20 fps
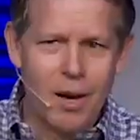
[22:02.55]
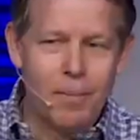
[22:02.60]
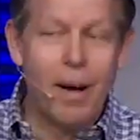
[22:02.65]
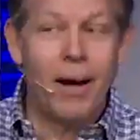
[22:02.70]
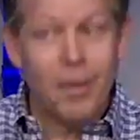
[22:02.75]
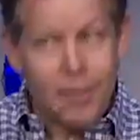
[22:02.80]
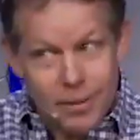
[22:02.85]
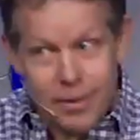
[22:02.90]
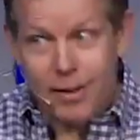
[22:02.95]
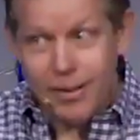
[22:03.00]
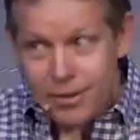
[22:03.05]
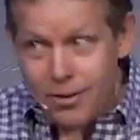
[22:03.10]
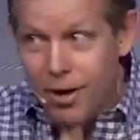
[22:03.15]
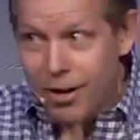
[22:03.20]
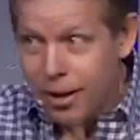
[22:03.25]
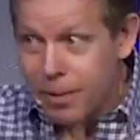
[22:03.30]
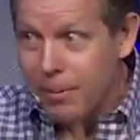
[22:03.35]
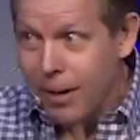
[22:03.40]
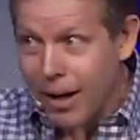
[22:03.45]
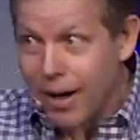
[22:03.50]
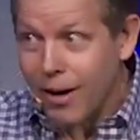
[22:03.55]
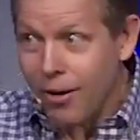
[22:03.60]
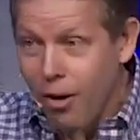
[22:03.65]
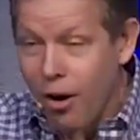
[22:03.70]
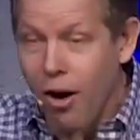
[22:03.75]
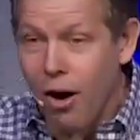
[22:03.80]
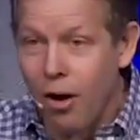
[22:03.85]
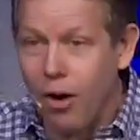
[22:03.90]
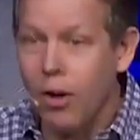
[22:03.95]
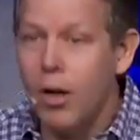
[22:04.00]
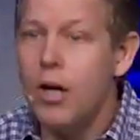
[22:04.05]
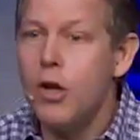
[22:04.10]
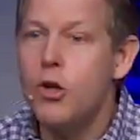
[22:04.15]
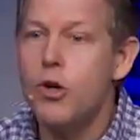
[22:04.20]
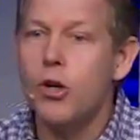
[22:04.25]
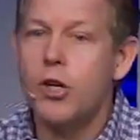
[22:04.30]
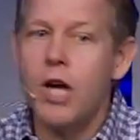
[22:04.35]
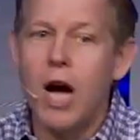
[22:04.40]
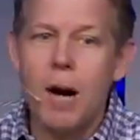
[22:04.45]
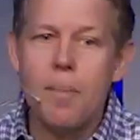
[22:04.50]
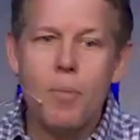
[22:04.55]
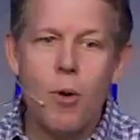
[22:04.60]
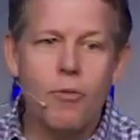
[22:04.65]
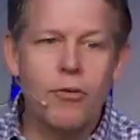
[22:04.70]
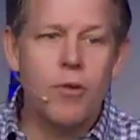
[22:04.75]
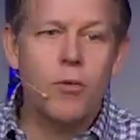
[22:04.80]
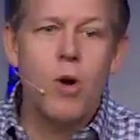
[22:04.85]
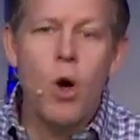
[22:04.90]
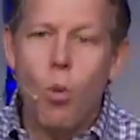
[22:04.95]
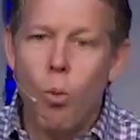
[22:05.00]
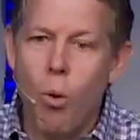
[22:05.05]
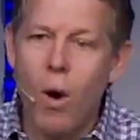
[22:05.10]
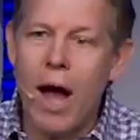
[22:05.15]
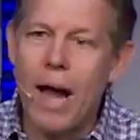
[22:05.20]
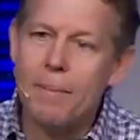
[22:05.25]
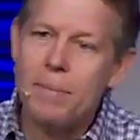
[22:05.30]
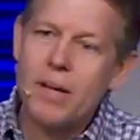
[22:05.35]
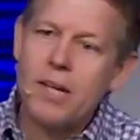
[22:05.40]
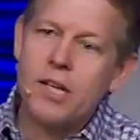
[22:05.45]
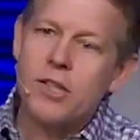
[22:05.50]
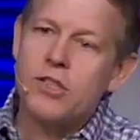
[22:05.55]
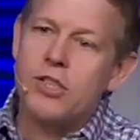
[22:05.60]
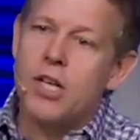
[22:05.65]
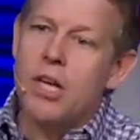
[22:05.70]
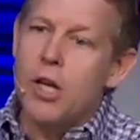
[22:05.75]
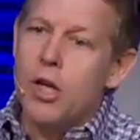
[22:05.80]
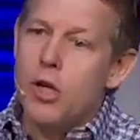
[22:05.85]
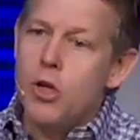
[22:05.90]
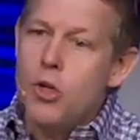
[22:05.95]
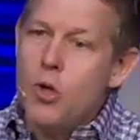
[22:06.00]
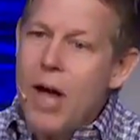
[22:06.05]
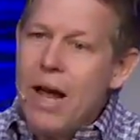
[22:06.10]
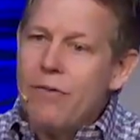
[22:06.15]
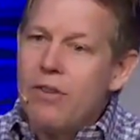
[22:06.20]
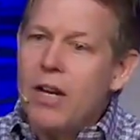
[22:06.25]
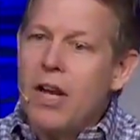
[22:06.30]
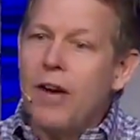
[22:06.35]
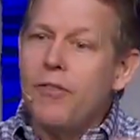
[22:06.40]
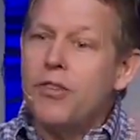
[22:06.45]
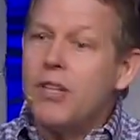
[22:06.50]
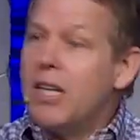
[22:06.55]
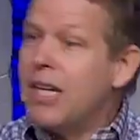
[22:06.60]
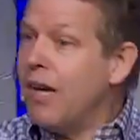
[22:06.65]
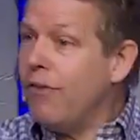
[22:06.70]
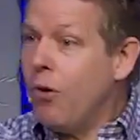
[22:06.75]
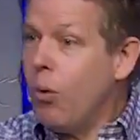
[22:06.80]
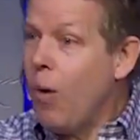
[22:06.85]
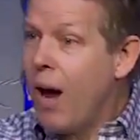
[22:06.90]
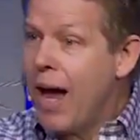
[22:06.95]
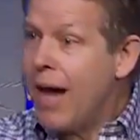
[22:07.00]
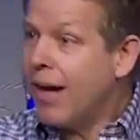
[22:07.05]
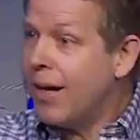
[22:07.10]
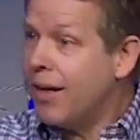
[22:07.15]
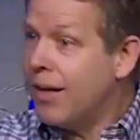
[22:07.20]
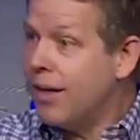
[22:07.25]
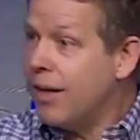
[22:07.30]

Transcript: about? He's talking about it all. Your cup over. Why? Because you have enough to give away.